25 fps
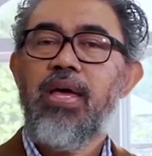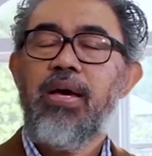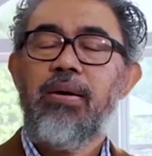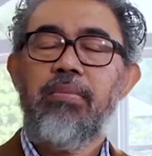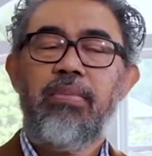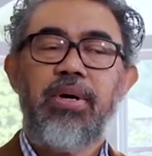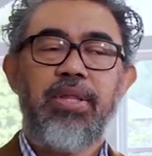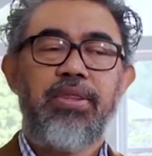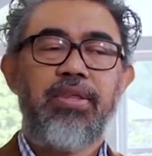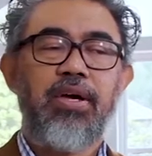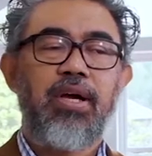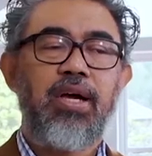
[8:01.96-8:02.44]

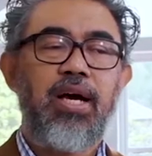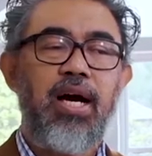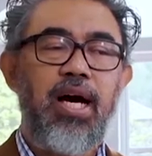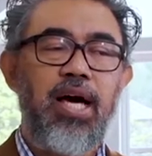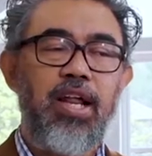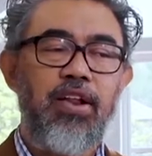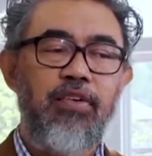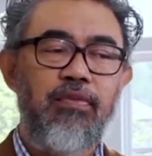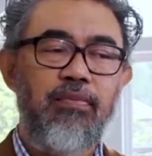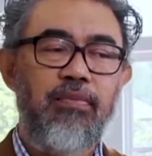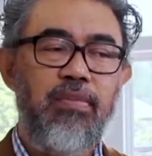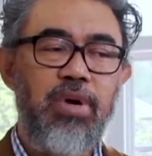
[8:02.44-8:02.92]
but the
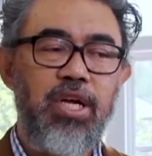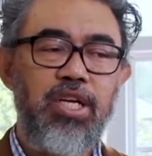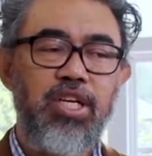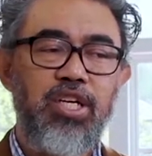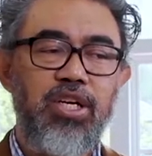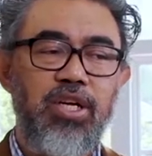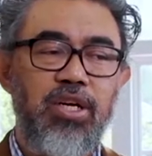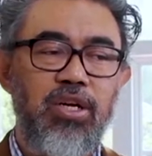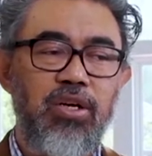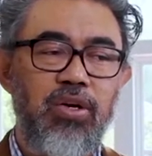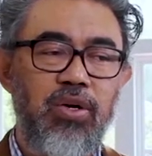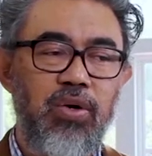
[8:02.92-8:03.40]
God of
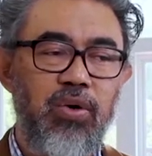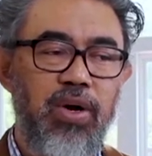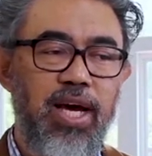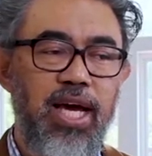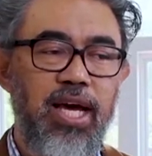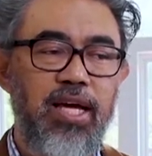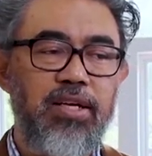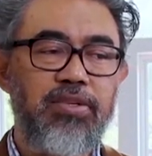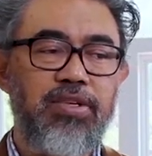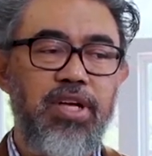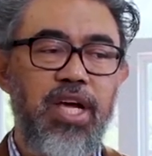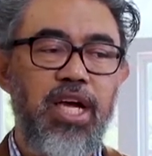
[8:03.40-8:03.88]
mission who
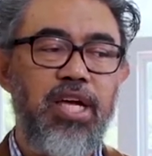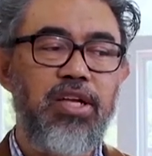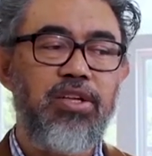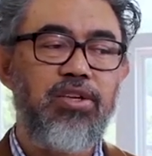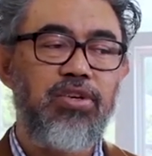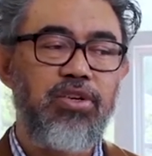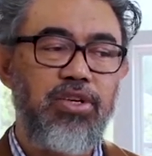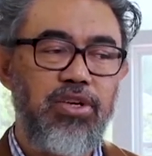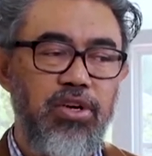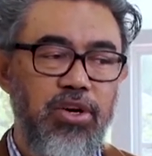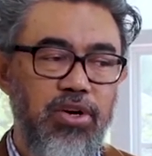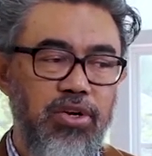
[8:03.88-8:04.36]
has a
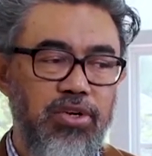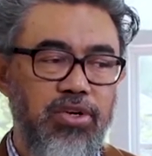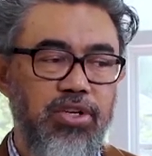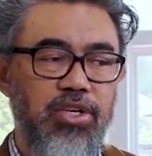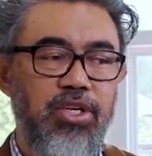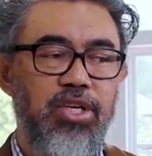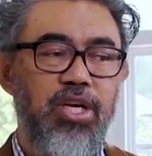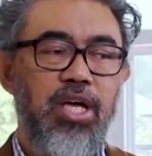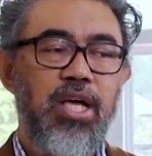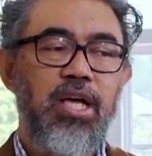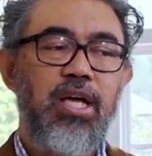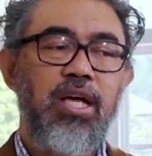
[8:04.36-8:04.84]

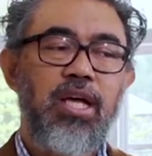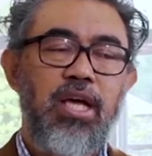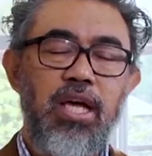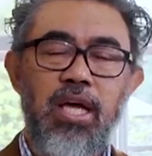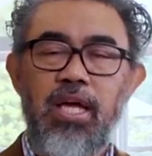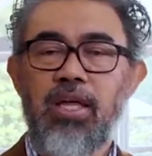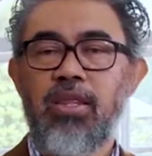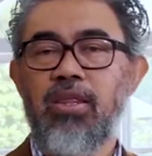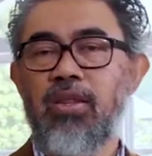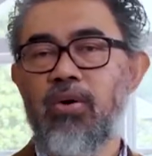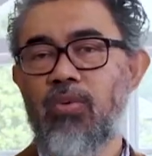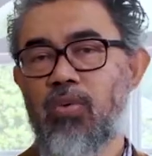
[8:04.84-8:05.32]
church
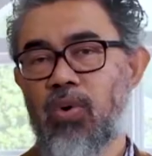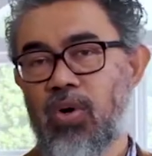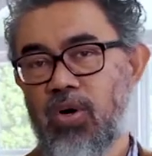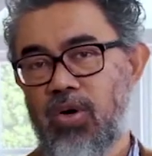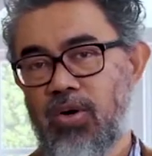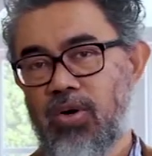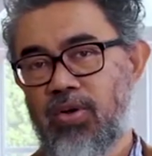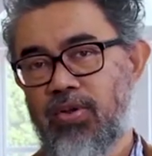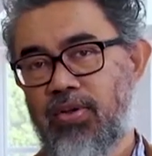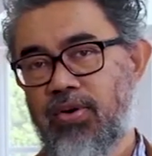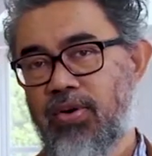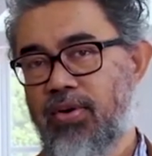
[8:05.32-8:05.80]
in the
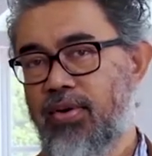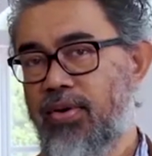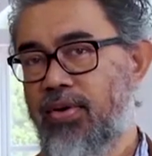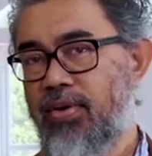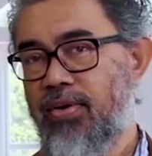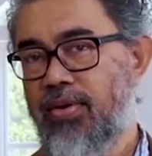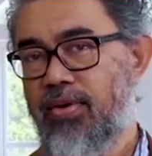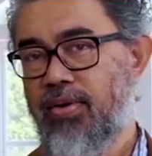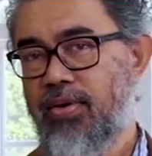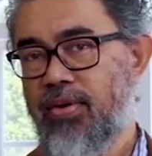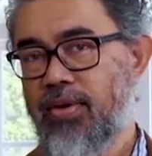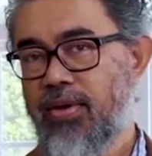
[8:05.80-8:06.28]
world.
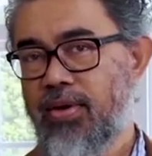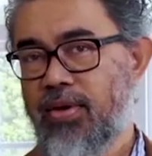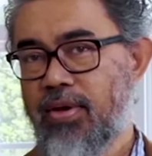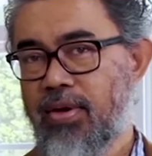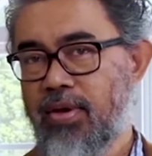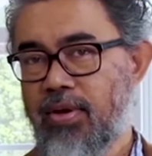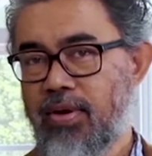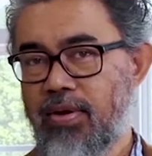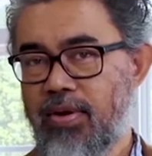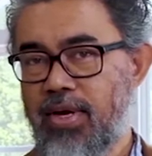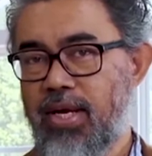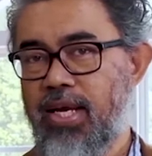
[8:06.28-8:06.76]

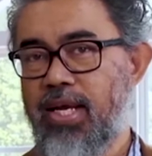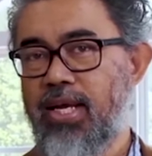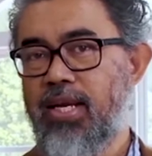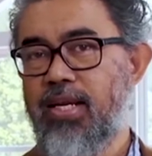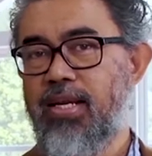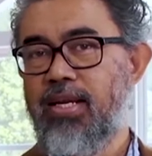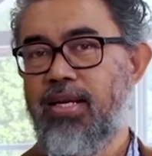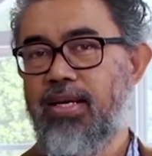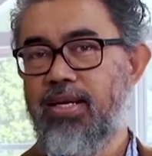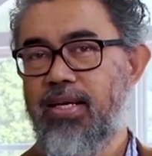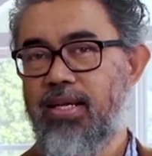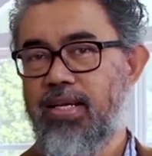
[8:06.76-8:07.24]
All
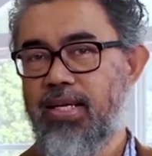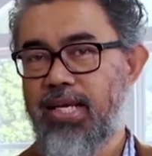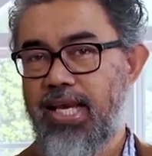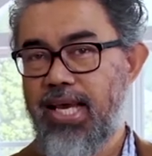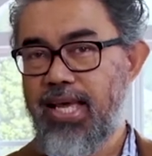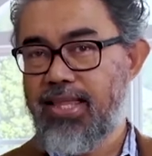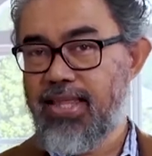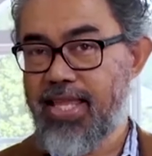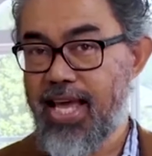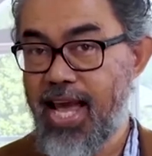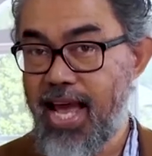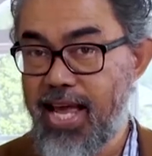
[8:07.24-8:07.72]
right? Did you
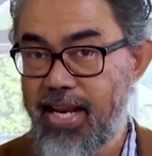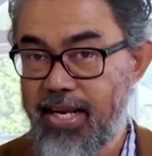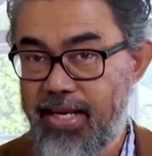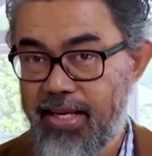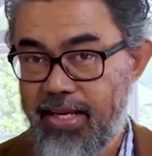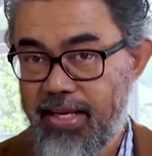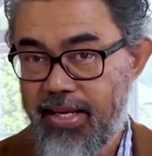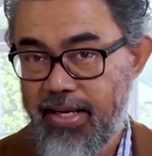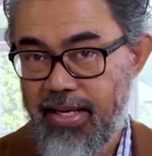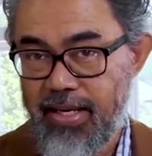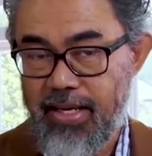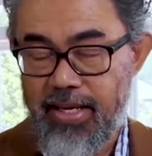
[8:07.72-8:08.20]
get that?
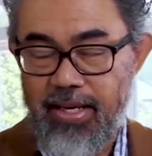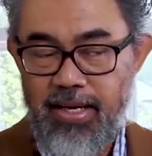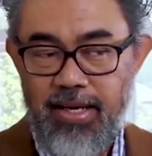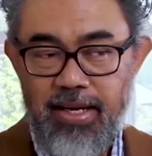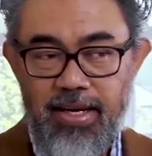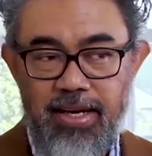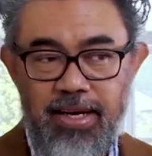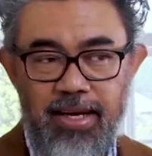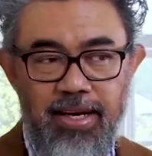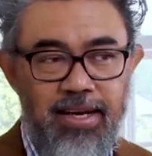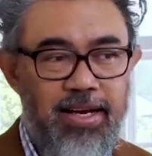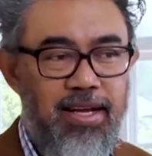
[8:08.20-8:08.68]

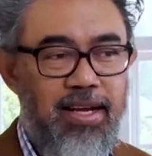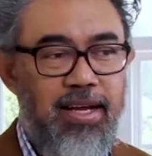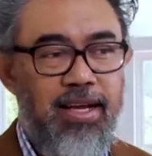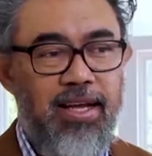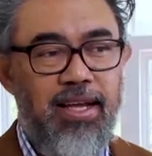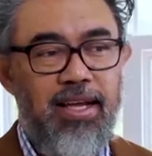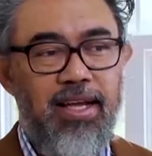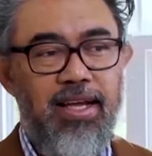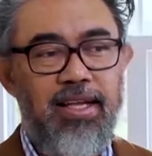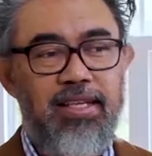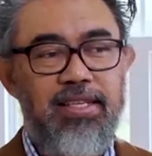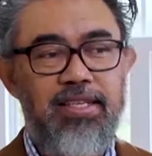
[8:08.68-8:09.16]

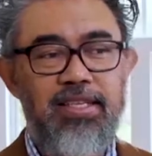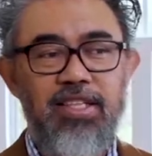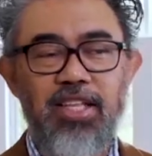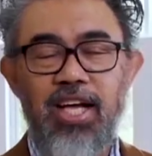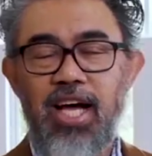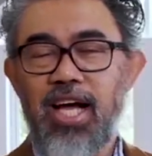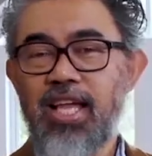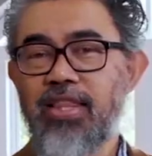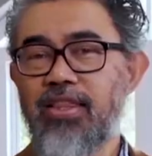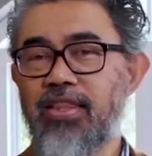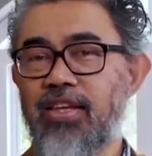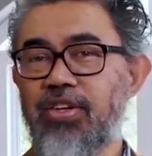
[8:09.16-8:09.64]
It's
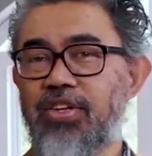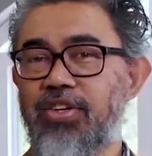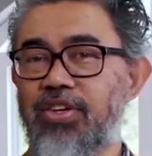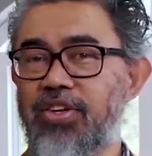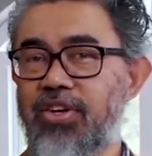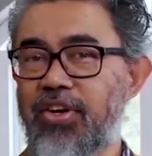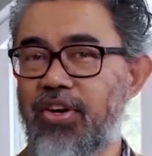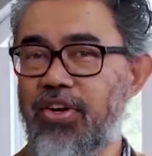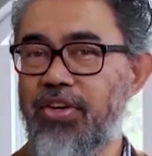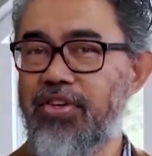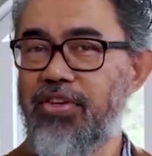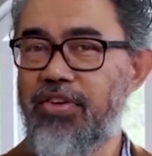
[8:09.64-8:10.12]
not the
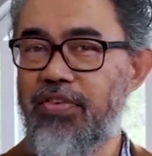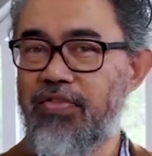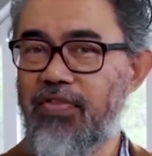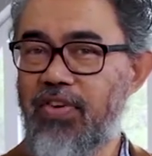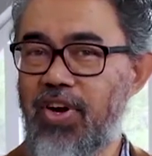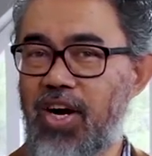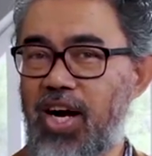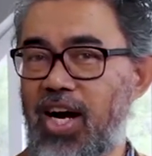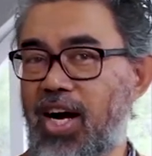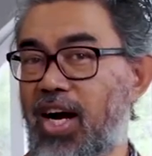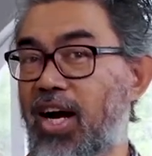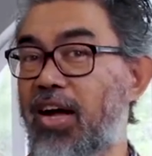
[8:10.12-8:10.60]
church of
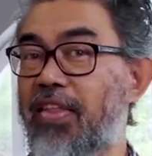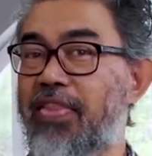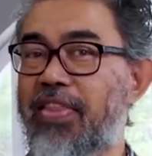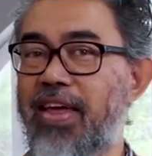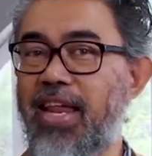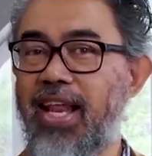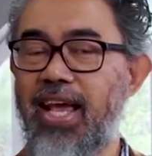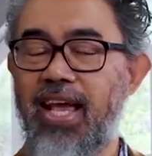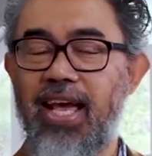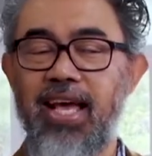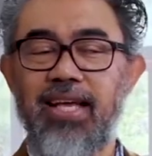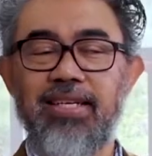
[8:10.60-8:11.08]
God
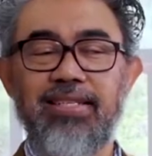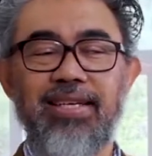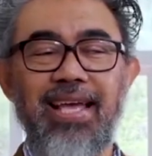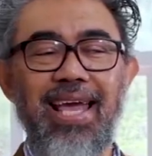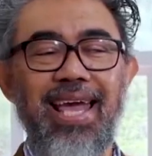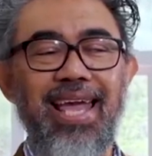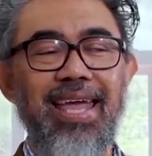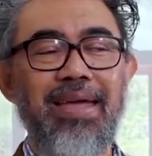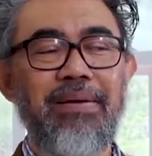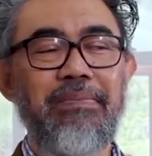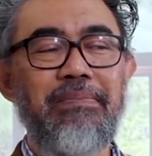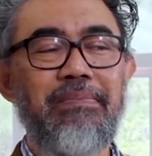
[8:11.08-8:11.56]
that has
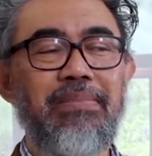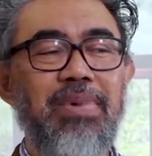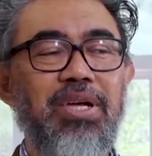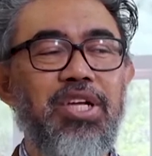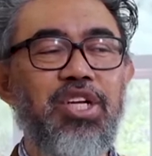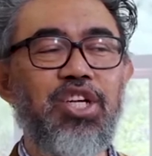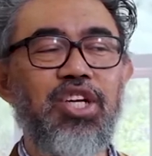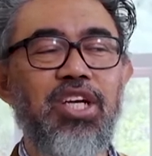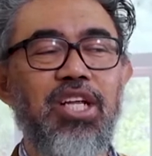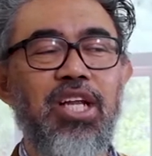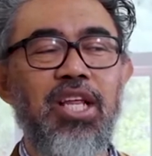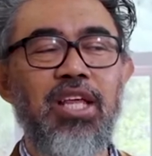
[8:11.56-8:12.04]
a
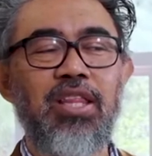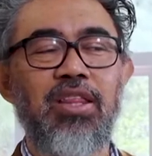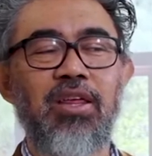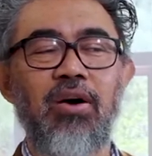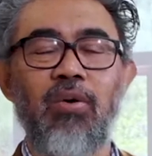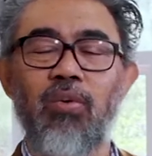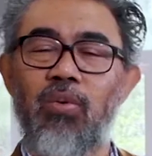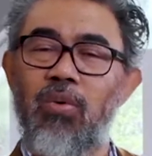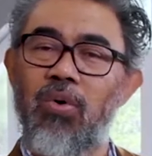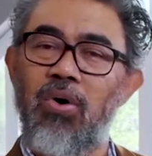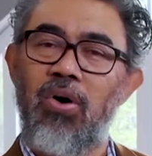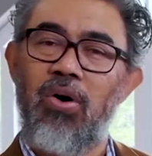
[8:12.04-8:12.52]
mission in the
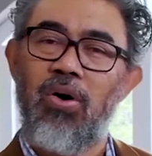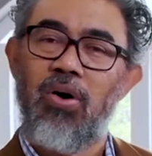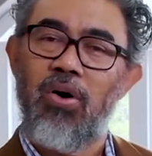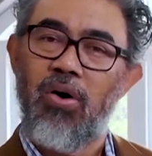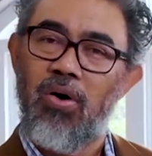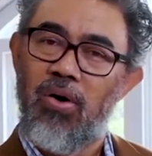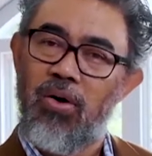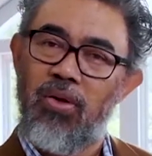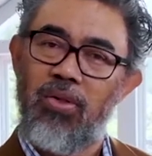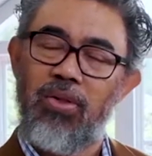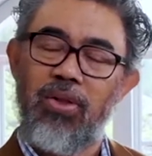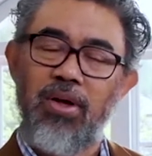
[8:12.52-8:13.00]

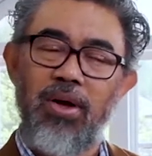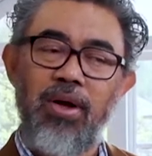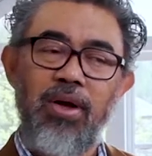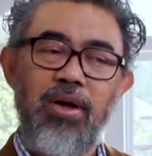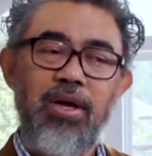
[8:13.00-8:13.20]
world.